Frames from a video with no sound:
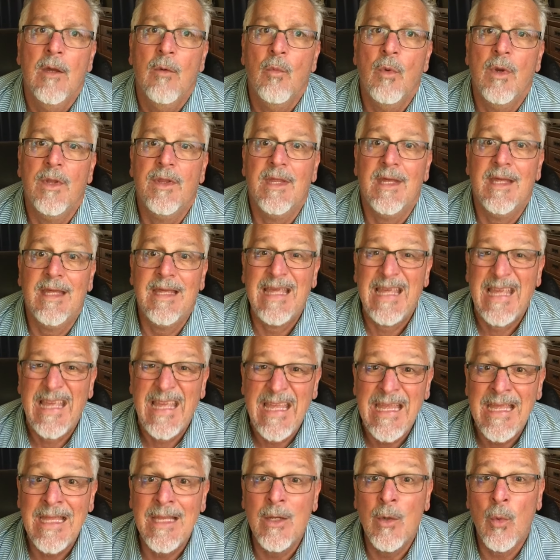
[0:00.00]
with a
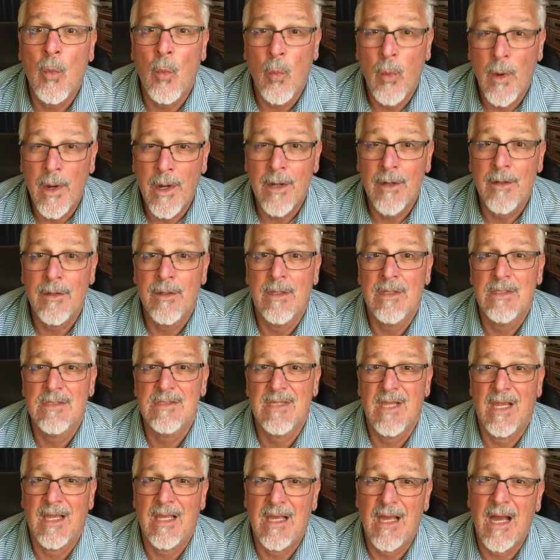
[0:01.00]
keen awareness
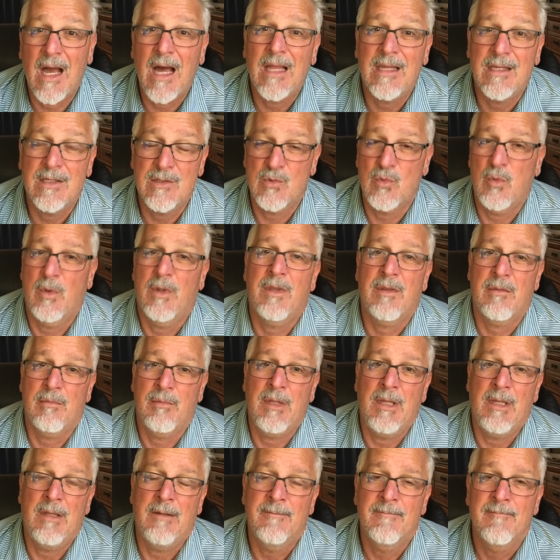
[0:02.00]
that God is with
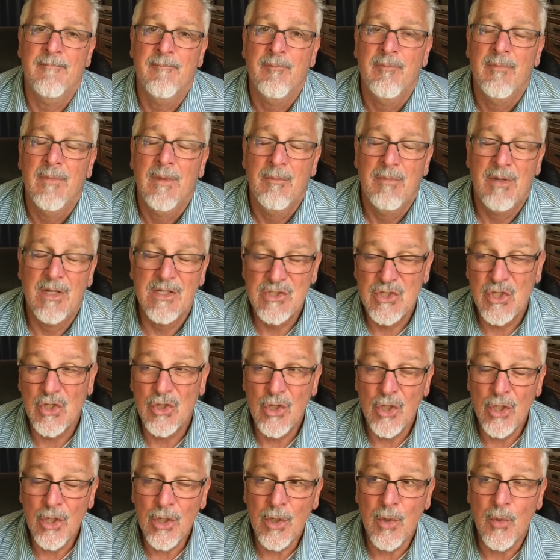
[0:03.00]
me. Because
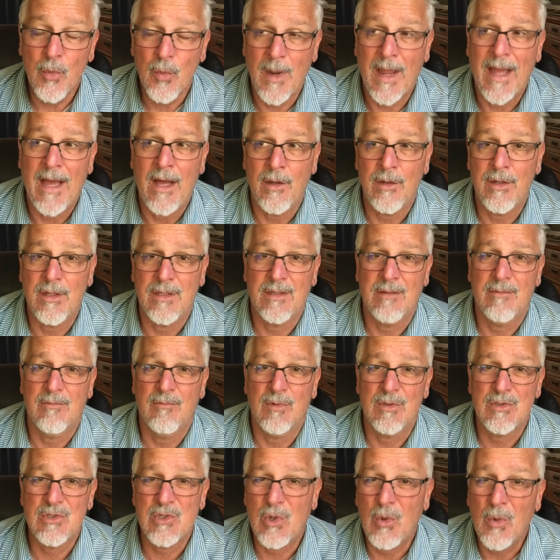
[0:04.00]
you look around at
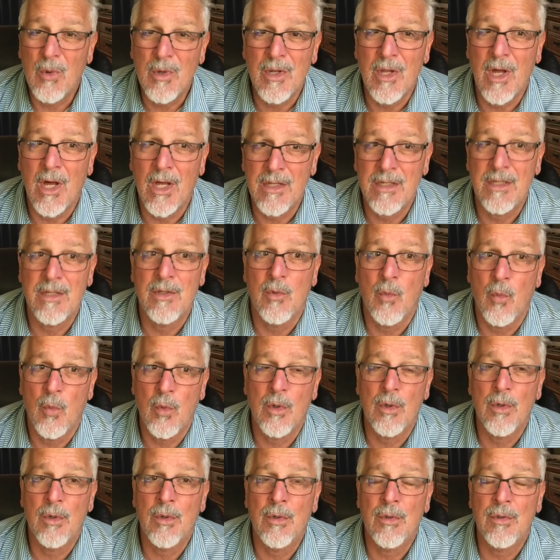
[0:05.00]
what's going on in the
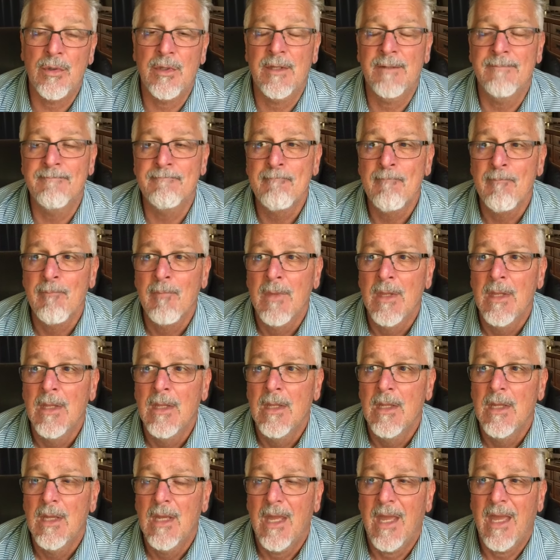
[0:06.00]
world and
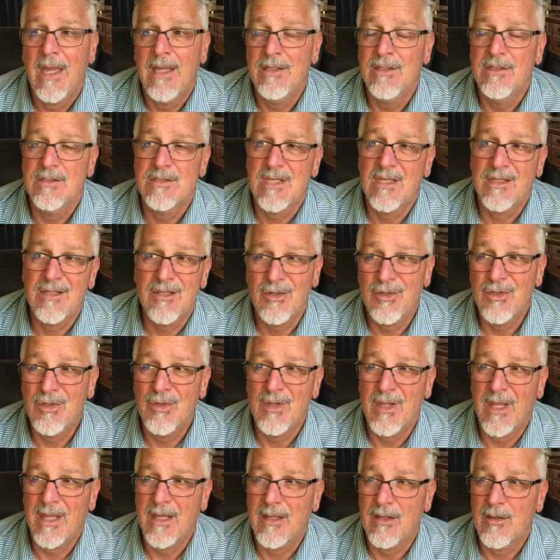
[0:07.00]
you sit there and
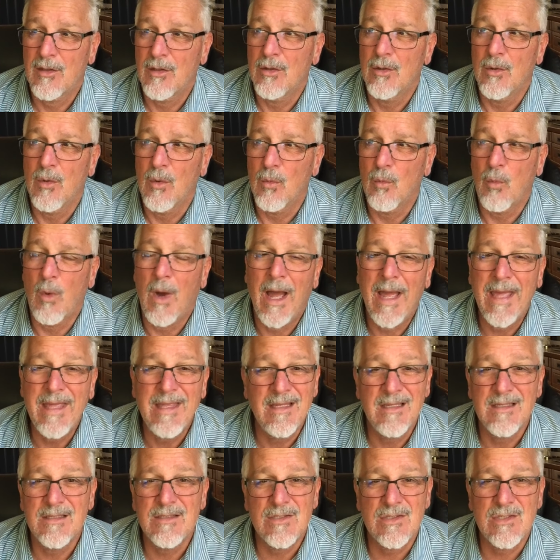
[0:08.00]
you're like, you know, why
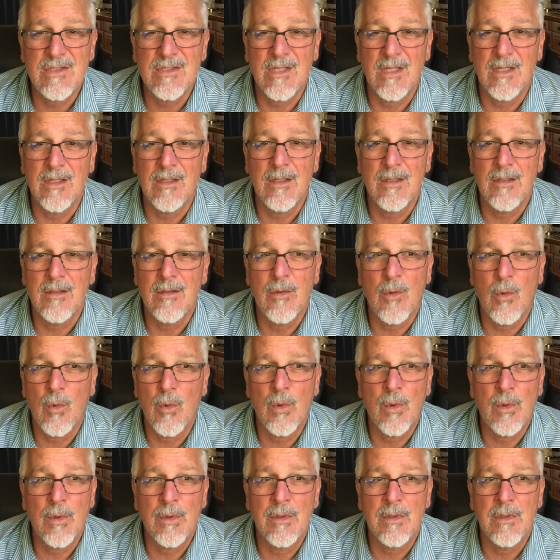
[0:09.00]
is the
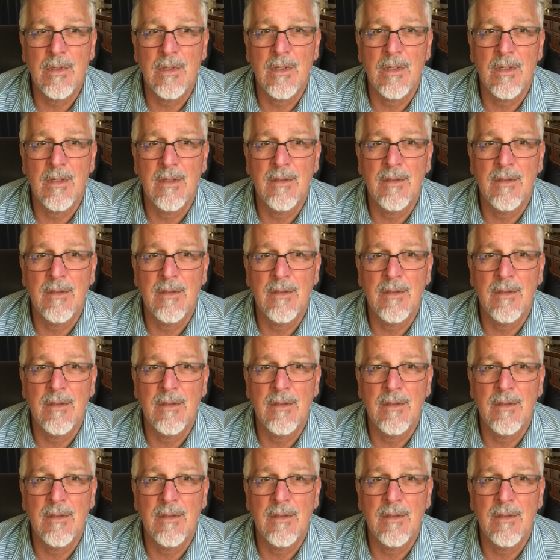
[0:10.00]
Lord